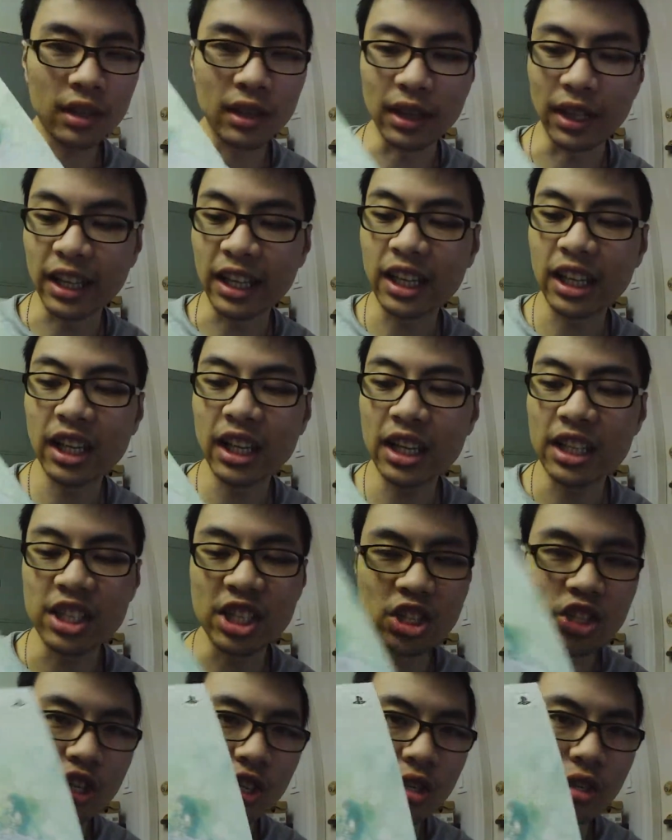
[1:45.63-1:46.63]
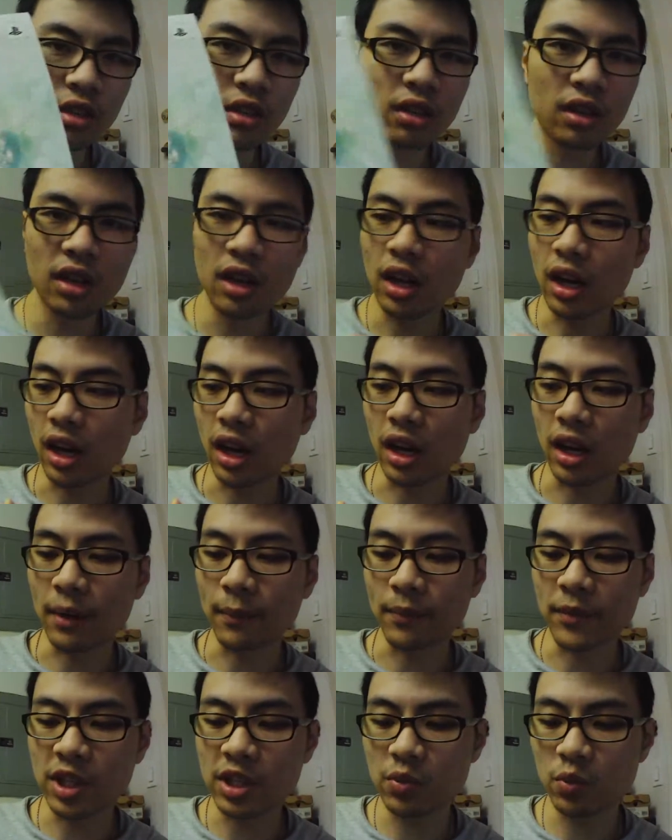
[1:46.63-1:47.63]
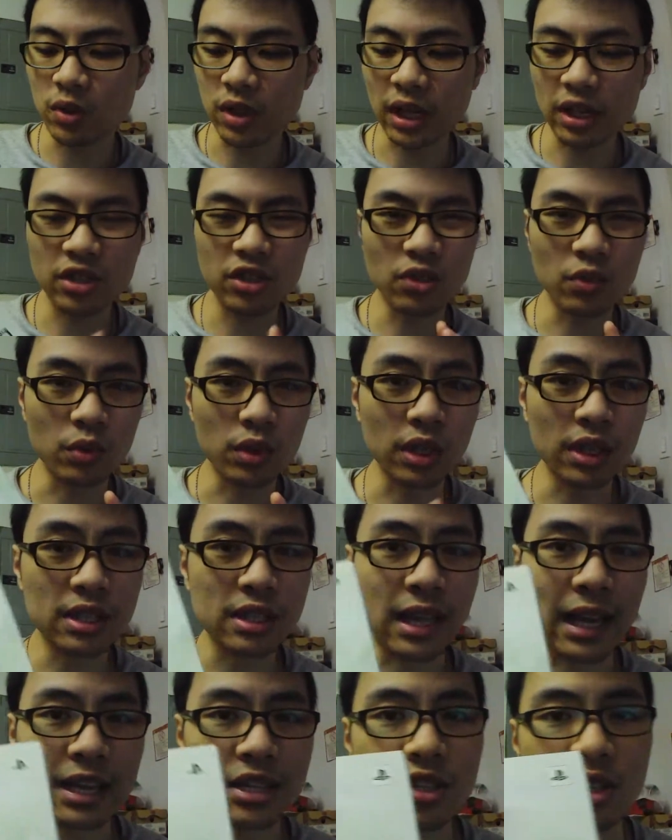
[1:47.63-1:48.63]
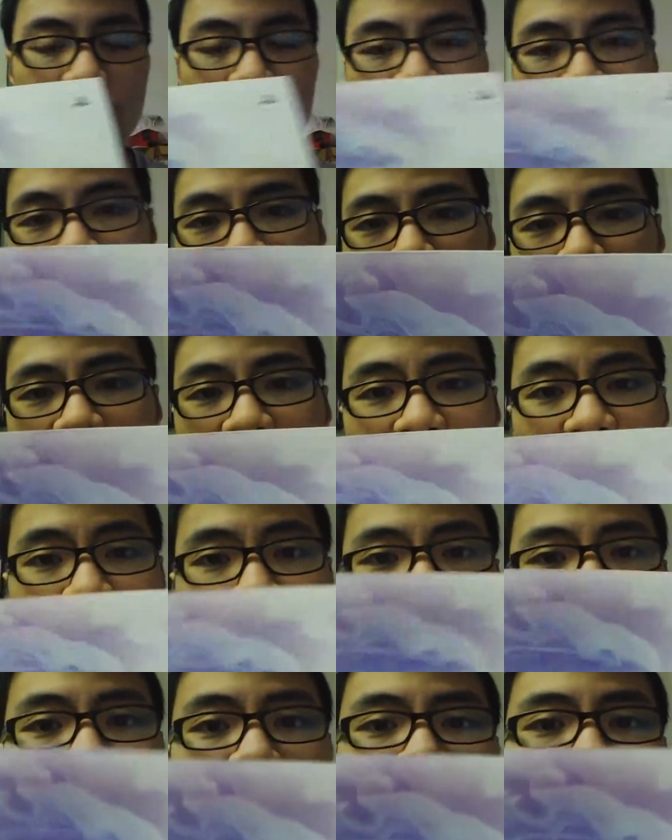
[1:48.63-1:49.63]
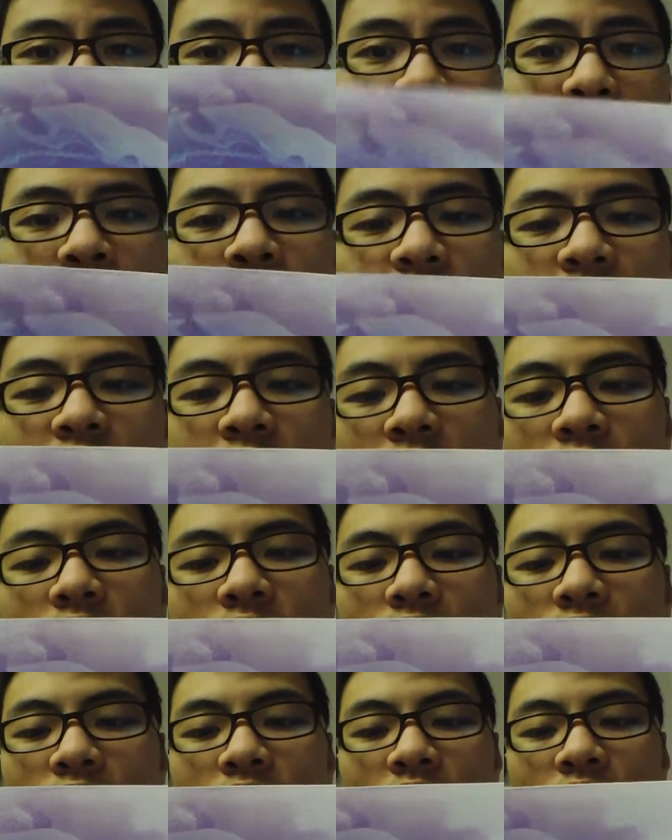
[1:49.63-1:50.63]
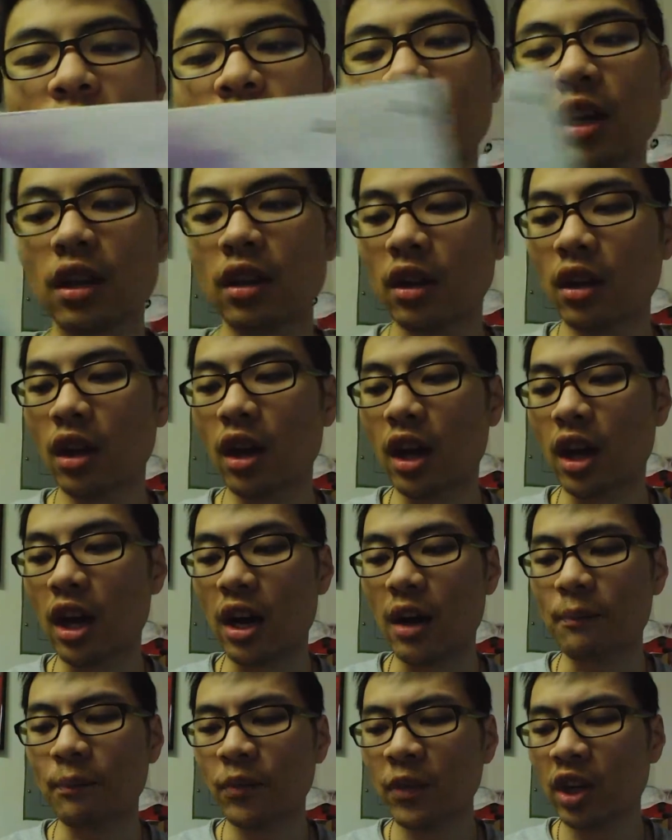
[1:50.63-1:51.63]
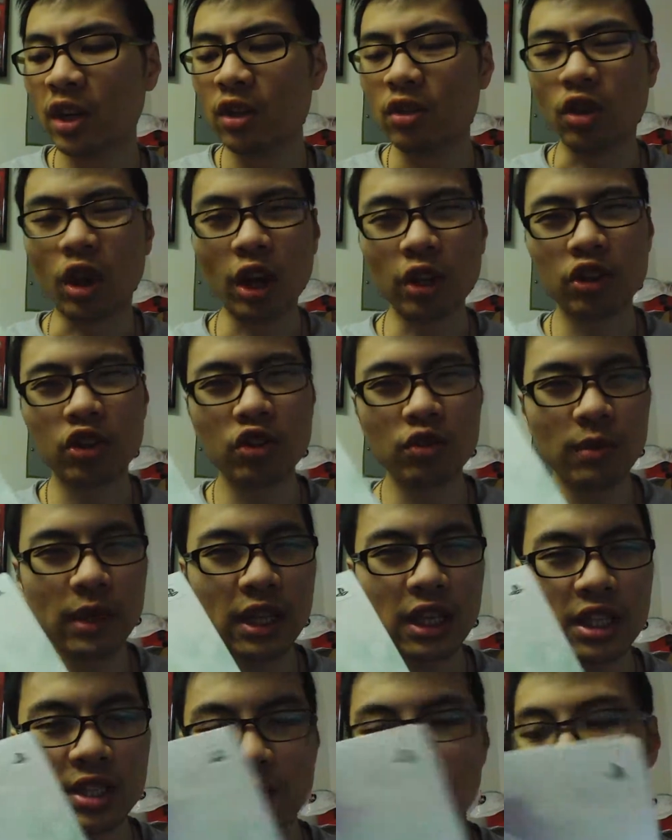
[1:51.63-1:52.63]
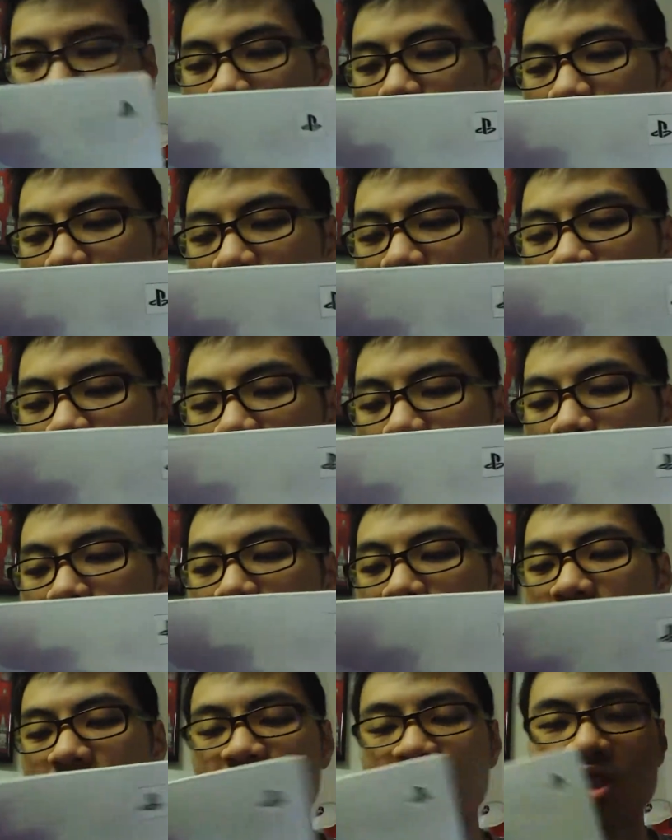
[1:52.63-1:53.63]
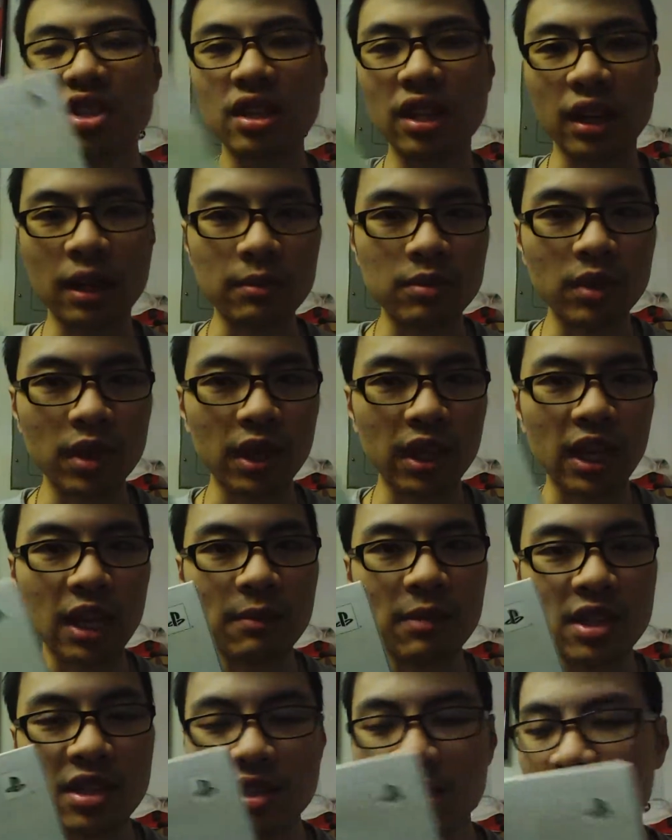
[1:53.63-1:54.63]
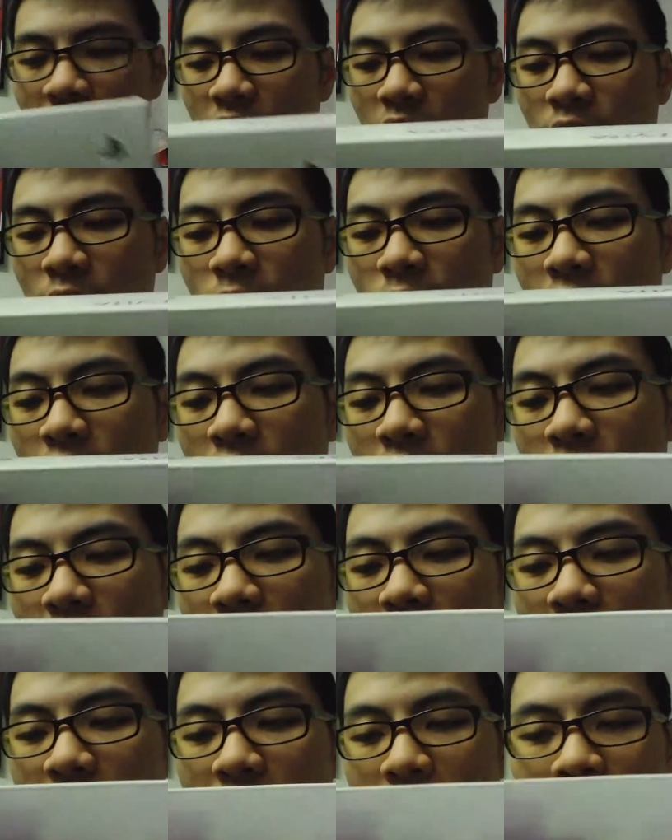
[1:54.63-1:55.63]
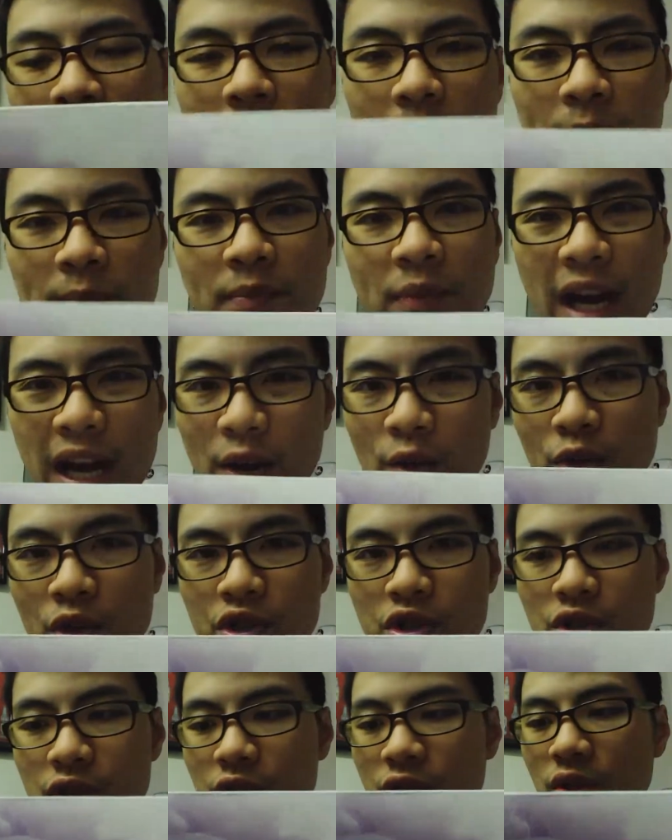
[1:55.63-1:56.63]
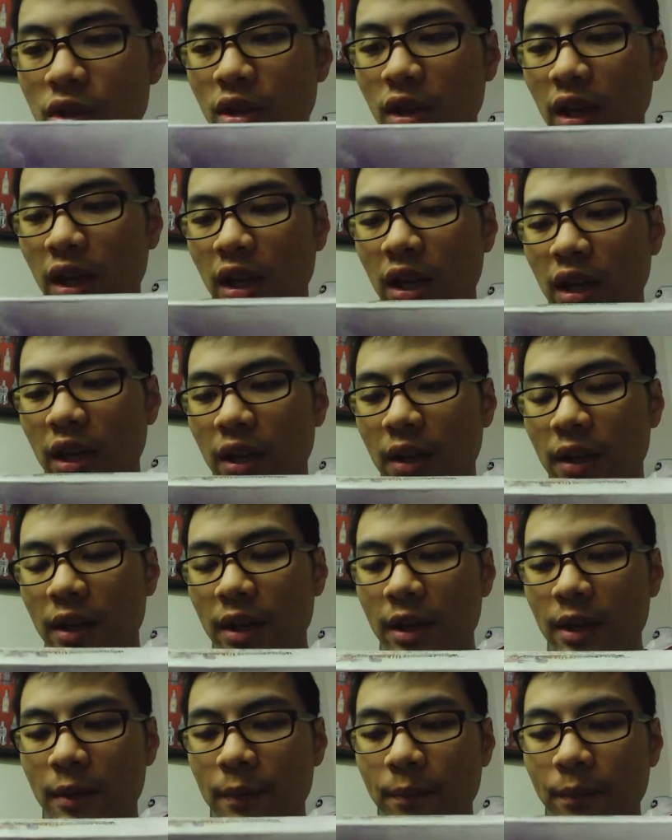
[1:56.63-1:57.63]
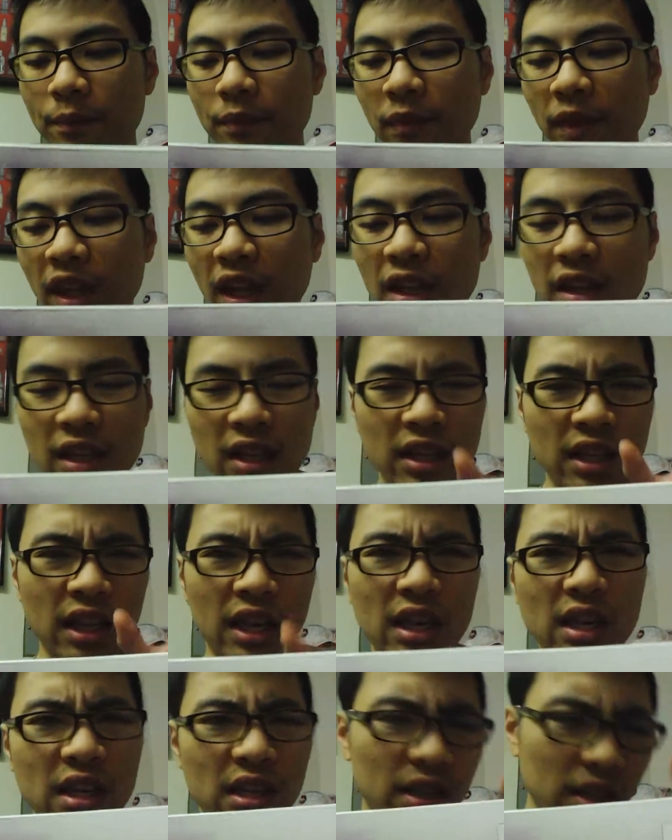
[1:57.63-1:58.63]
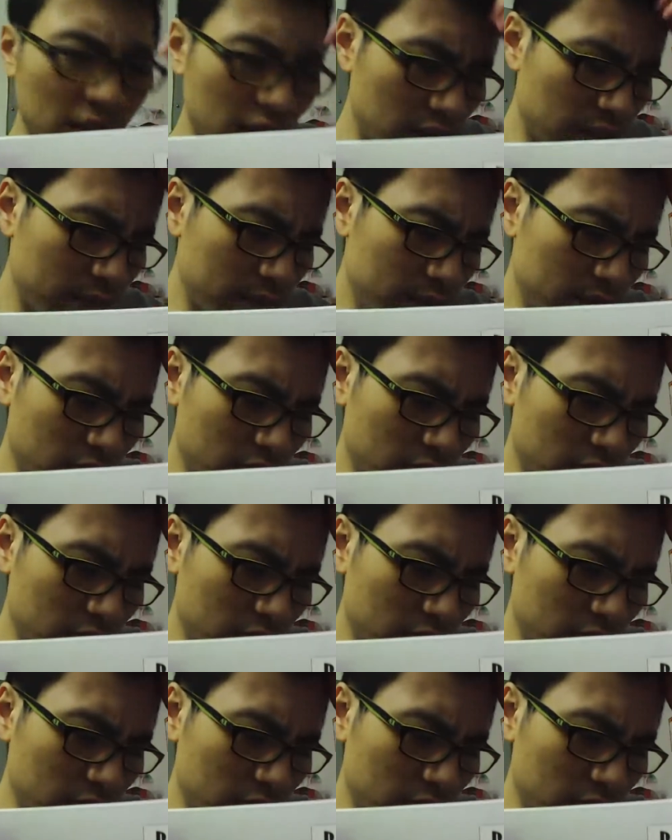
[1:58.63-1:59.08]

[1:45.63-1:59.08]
Link Edition. This was actually released last year in Japan, so this is a Japanese exclusive. Not too many specials in this one. It comes with the game itself, a pouch, and then a